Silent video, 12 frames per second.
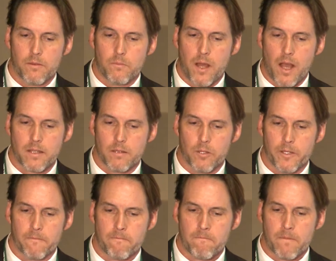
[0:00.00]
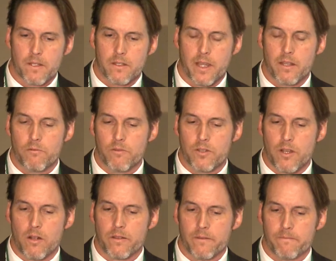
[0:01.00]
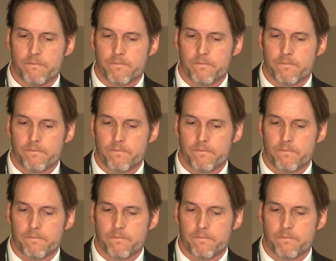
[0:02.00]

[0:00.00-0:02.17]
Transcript: possibly. And the result,